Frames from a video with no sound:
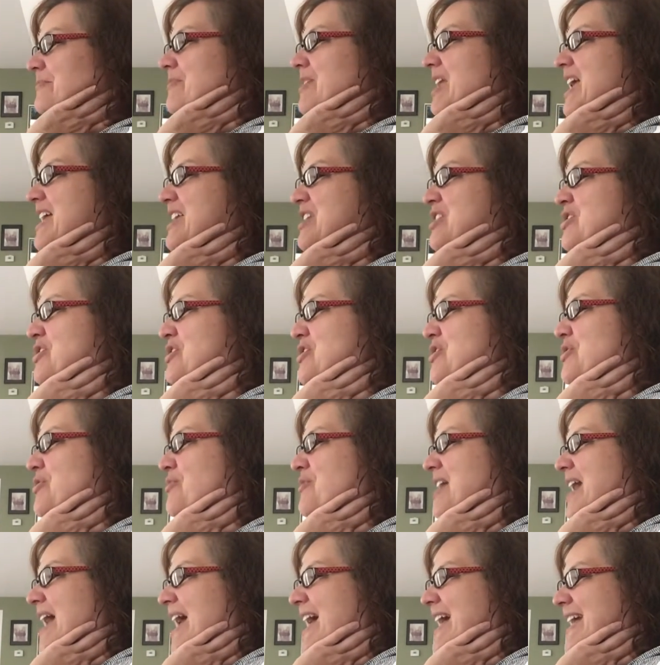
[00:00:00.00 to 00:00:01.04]
and you
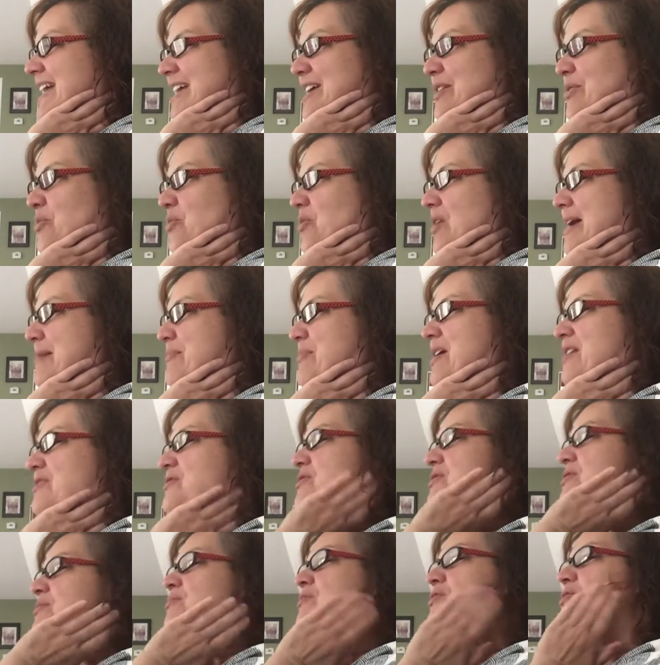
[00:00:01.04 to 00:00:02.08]
and I can wipe our
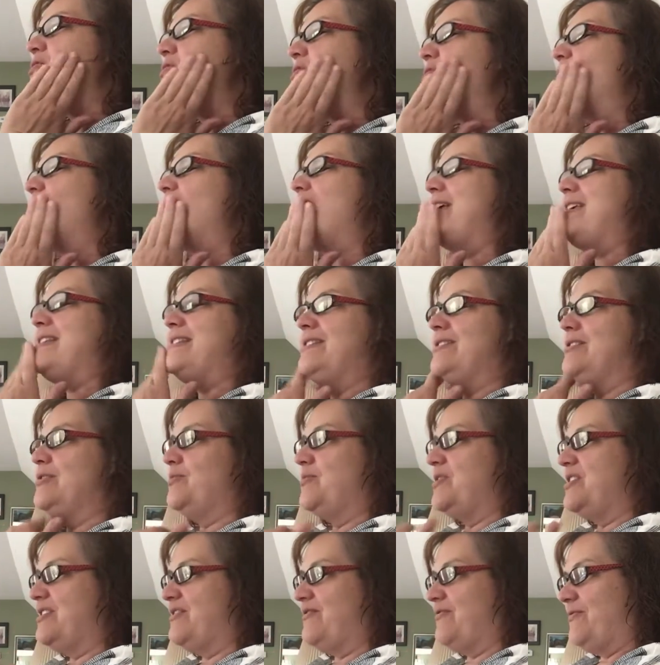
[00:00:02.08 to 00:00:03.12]
smooth faces
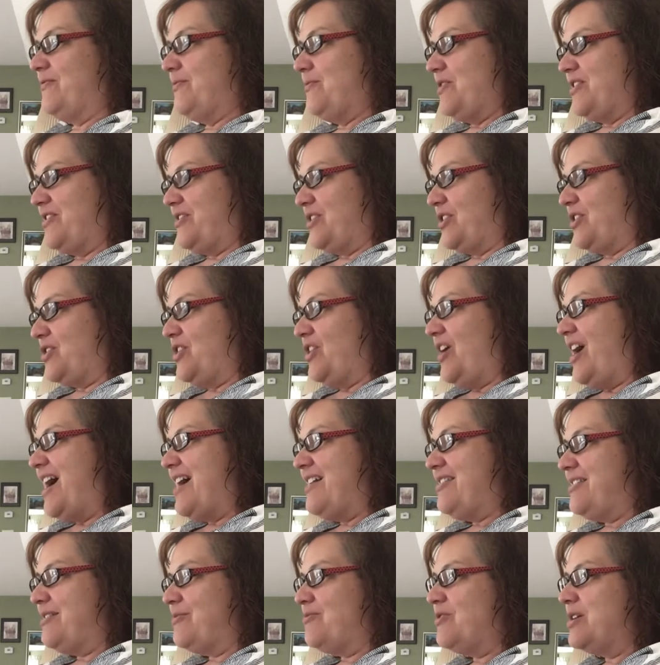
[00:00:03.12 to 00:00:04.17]
with, with a
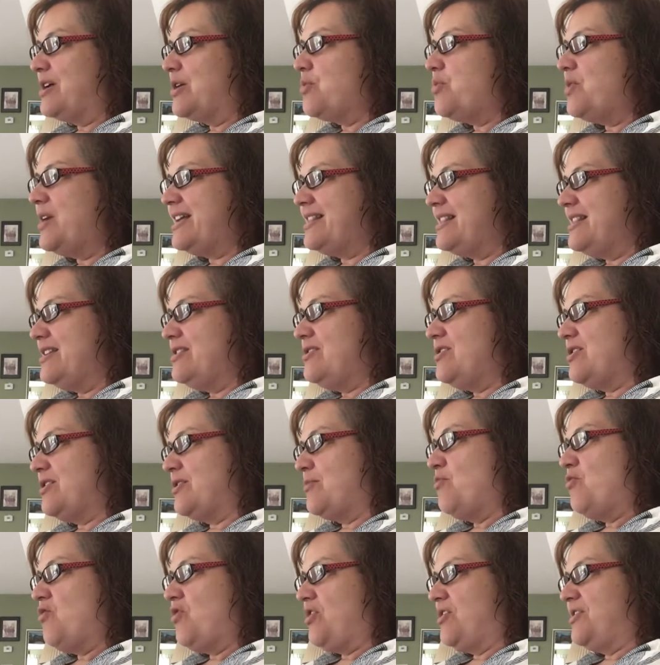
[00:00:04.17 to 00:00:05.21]
cloth and we quickly look
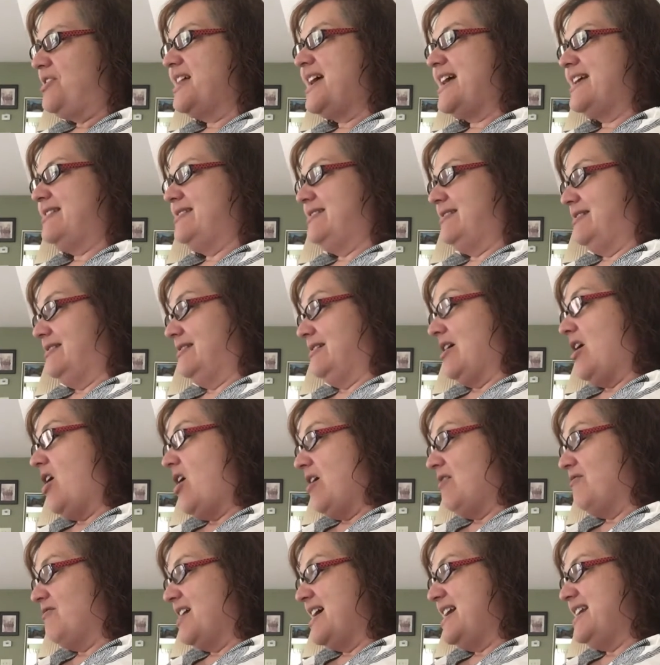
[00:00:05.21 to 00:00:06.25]
more or less
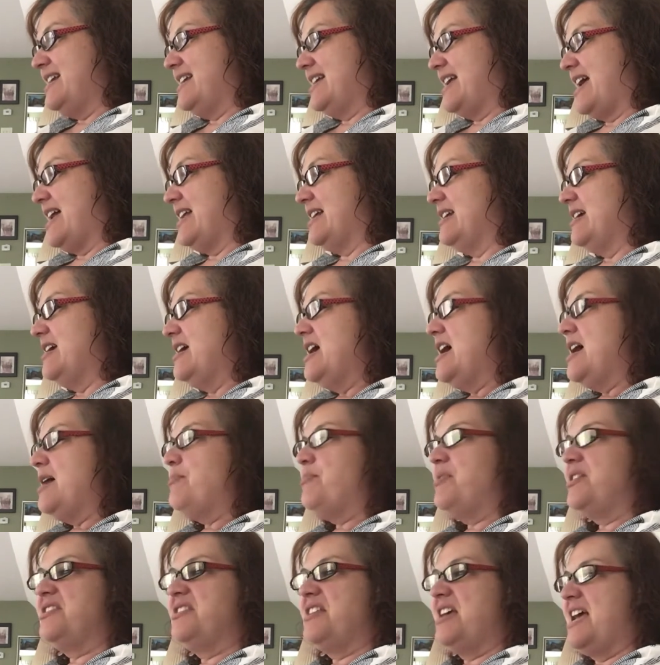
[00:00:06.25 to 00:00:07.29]
all right again.
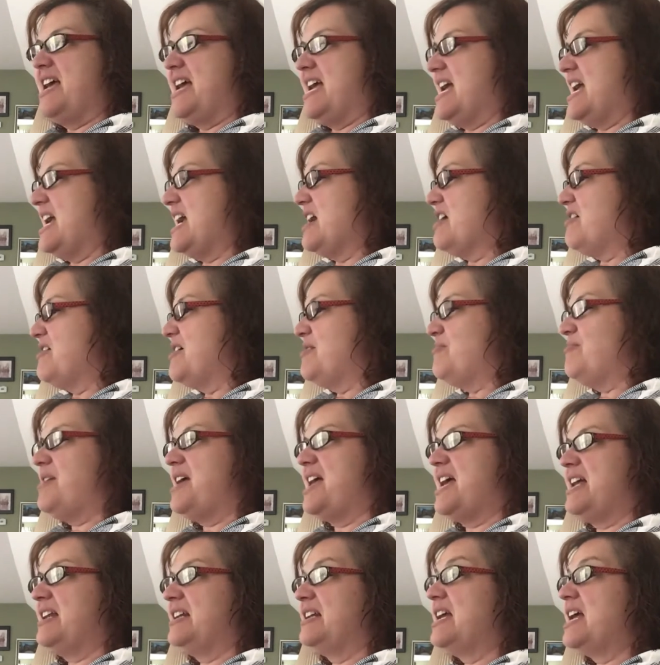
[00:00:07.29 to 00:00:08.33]
But the hairy
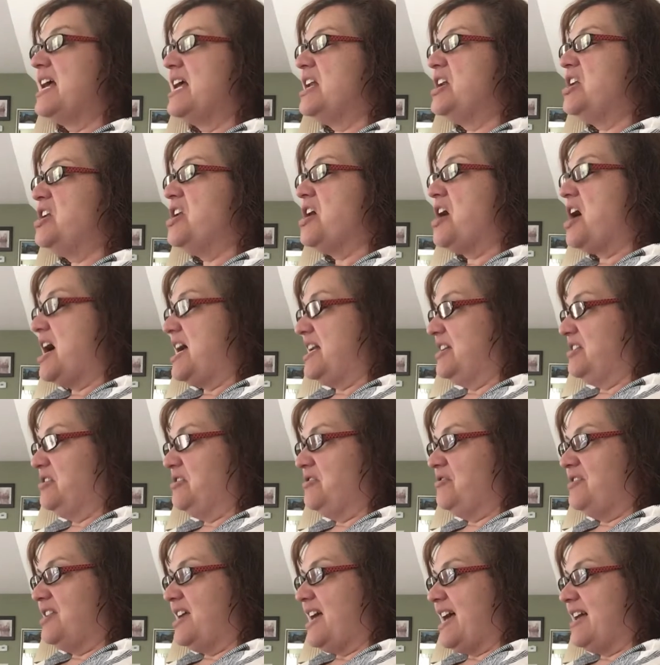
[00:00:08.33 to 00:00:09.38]
man cannot
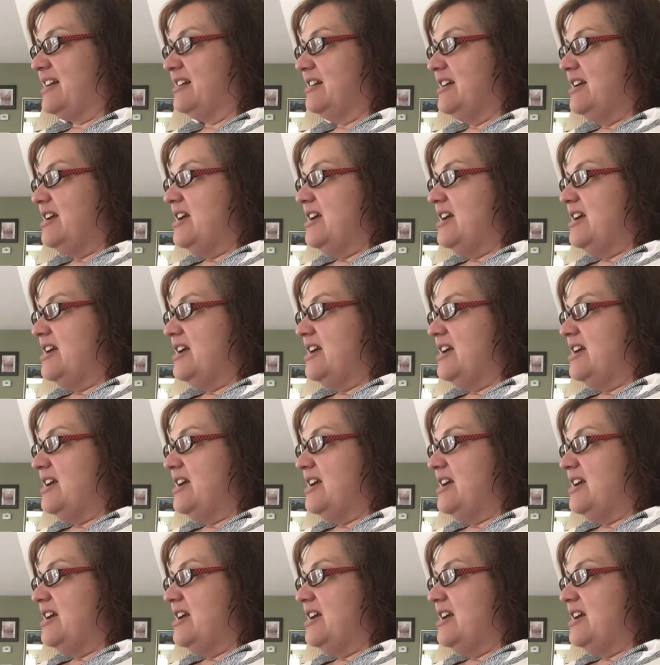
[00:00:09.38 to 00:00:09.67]
do that.